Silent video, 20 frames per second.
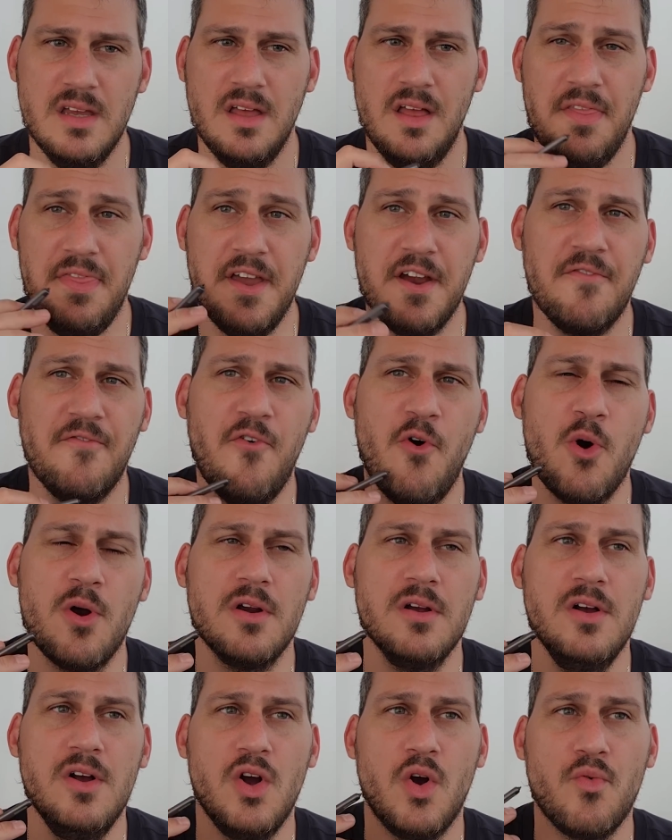
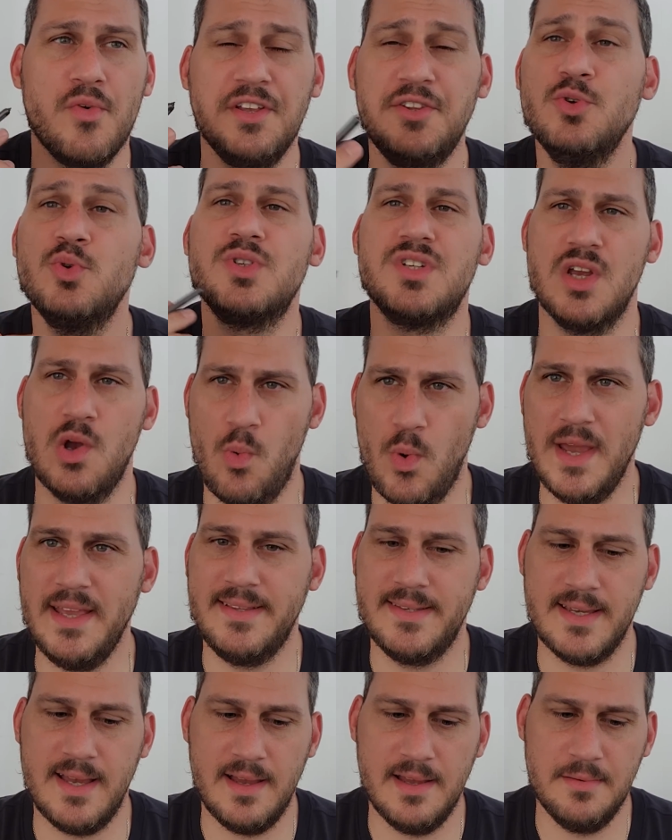Therefore, reducing wait
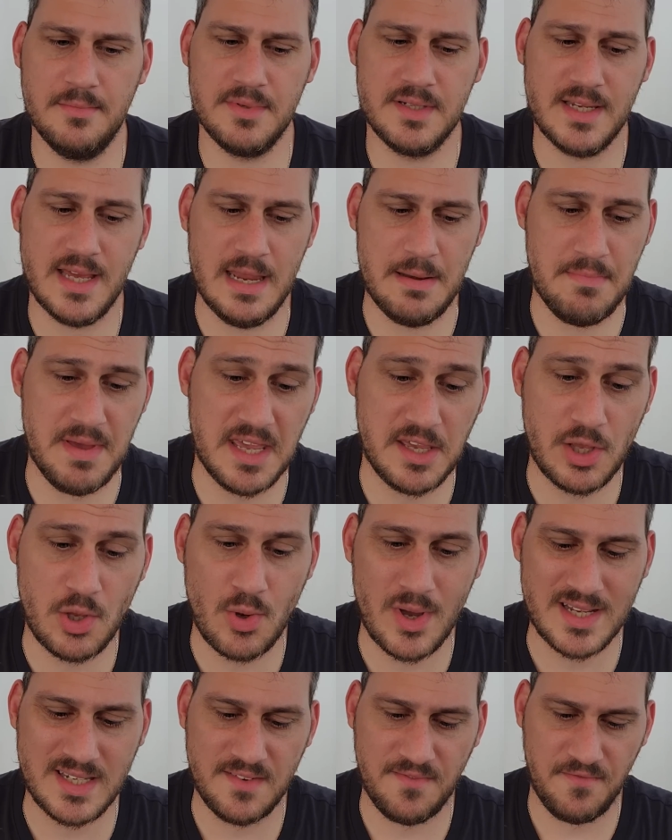times and making
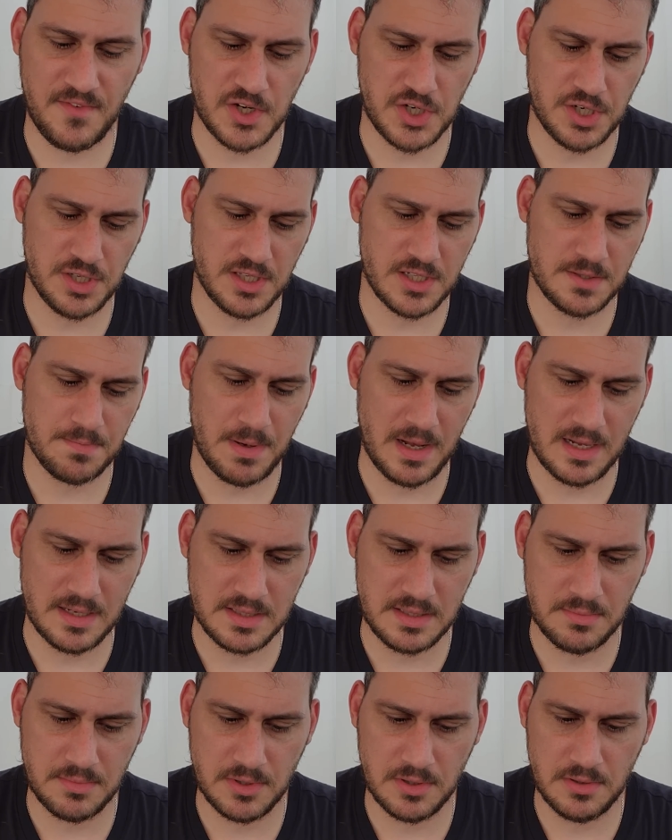you as efficient as
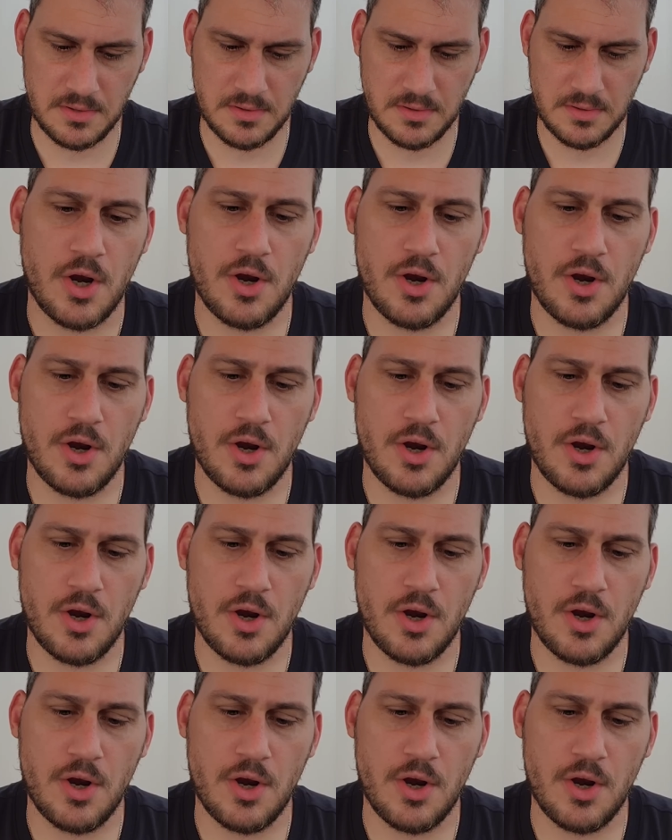possible.